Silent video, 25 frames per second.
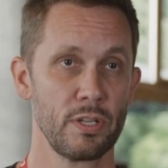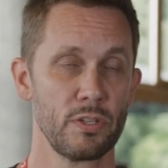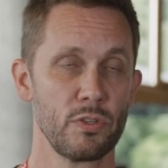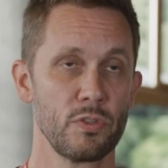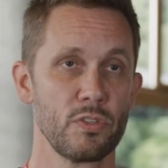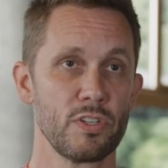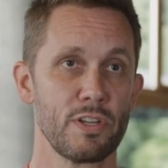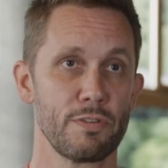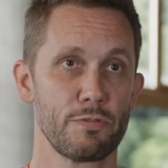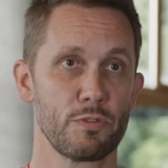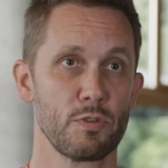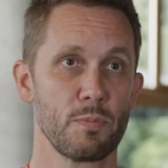
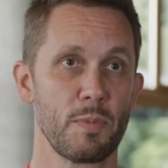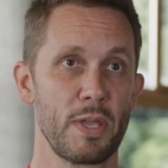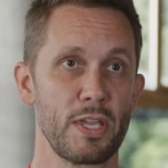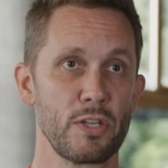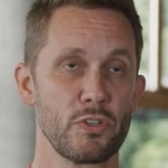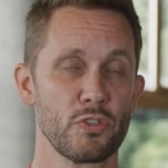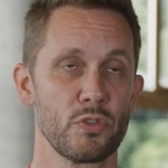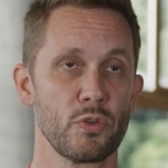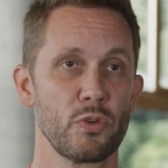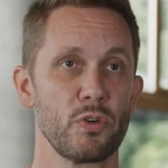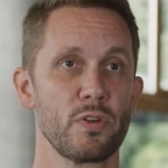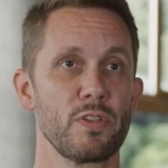You have to
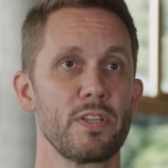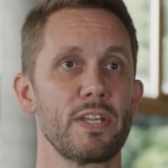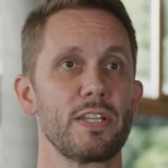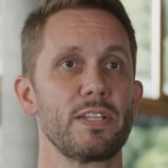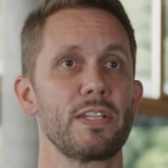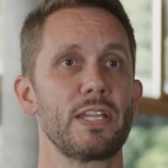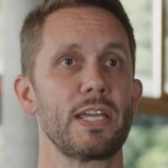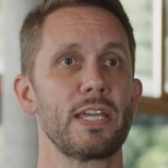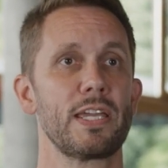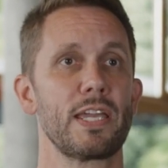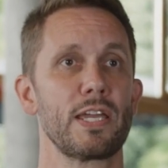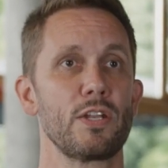make sure
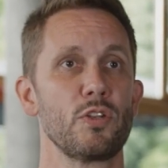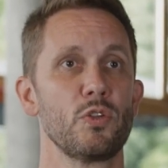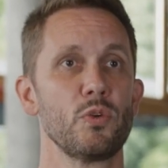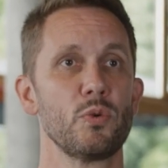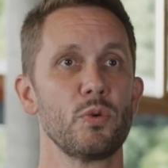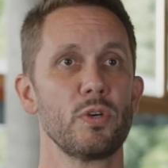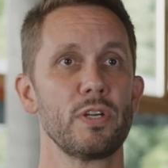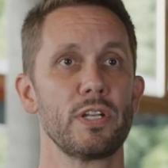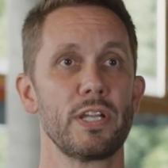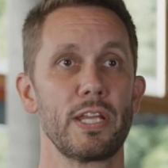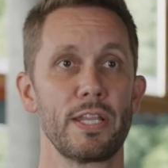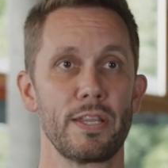that they can
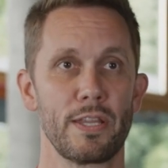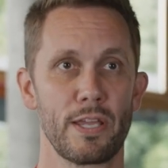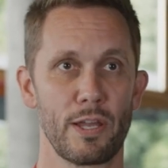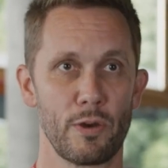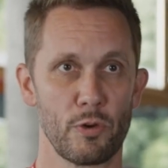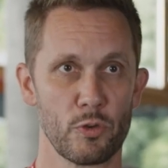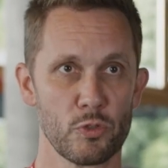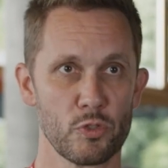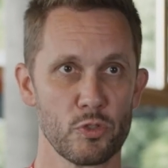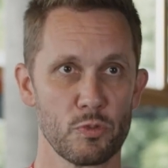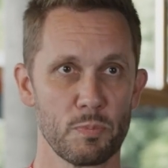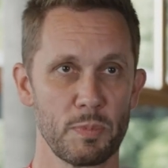do it in
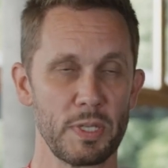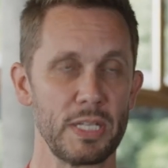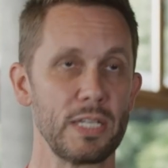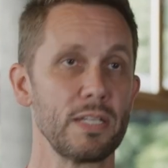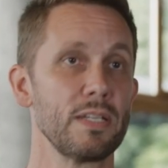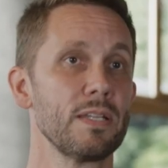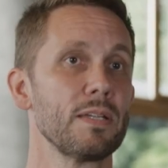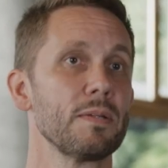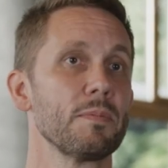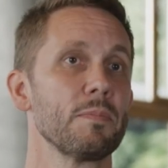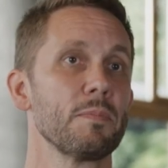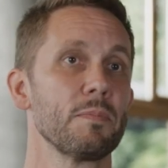their own
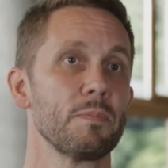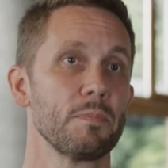speed.